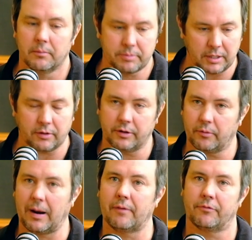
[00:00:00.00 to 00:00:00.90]
particularly
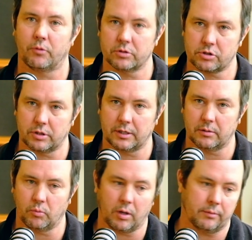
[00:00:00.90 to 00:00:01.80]
around Fourth Street,
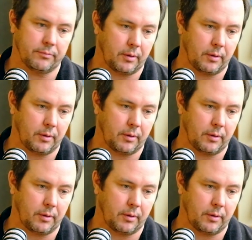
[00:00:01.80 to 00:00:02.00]
well,